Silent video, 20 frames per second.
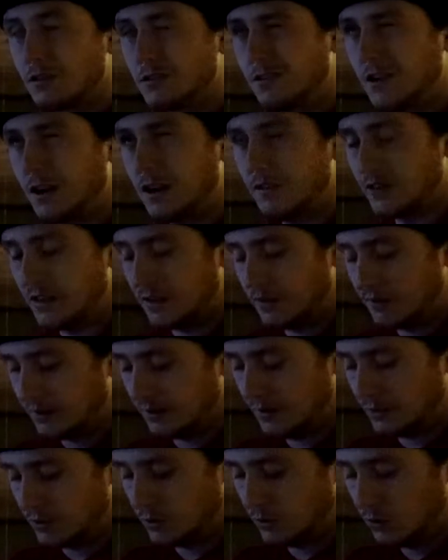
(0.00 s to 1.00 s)
5/8
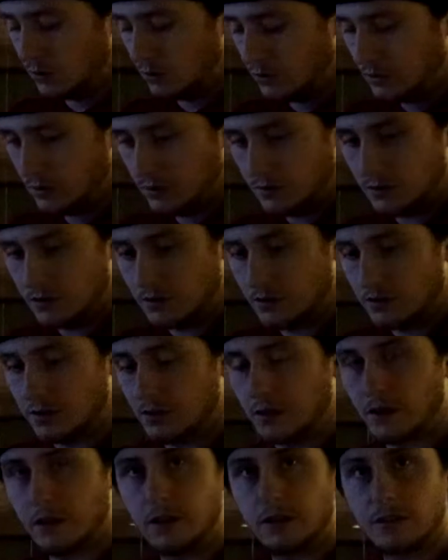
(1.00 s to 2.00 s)
inch hole
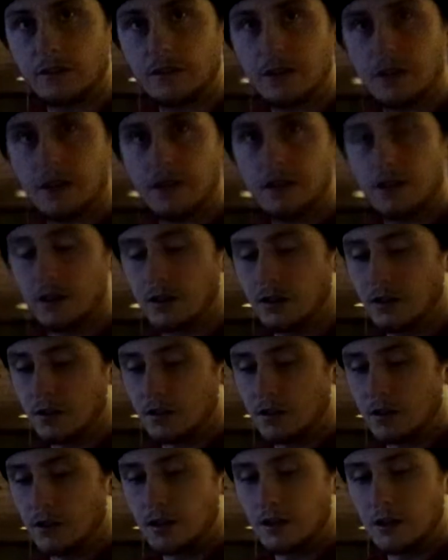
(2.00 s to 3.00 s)
on either side.
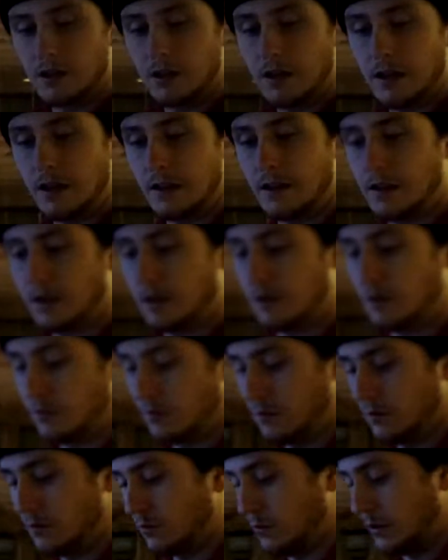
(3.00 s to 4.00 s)
And then
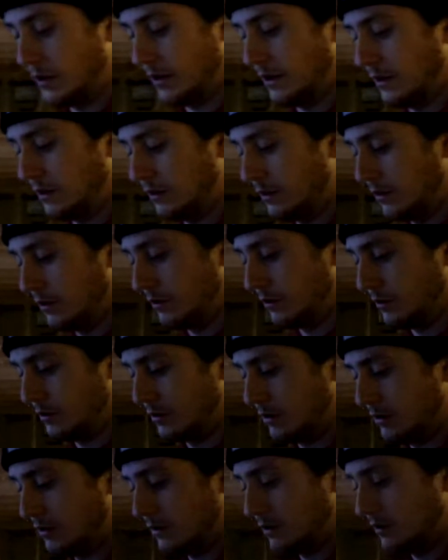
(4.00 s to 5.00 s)
when I glue
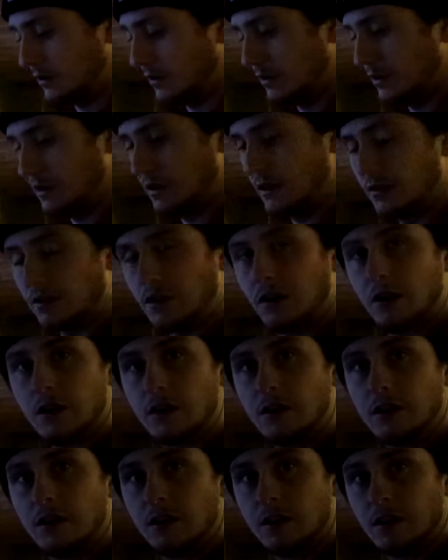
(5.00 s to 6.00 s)
these
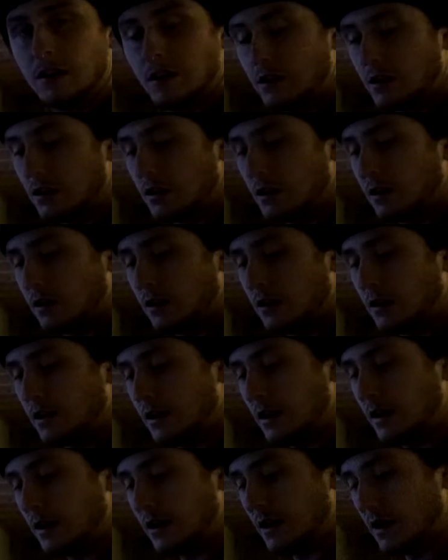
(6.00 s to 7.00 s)
on,
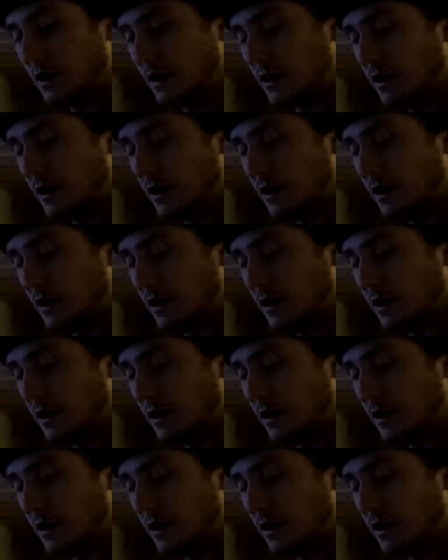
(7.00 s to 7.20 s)
then